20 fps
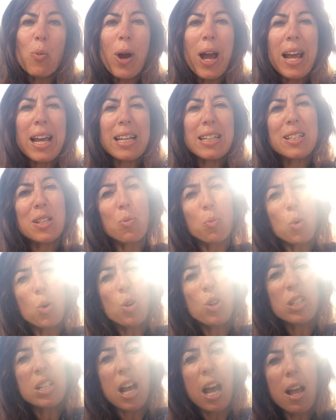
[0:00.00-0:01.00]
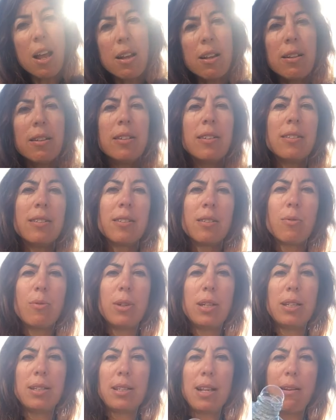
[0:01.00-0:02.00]
ways the water
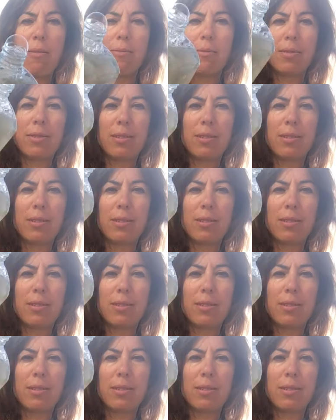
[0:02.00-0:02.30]
squirts out.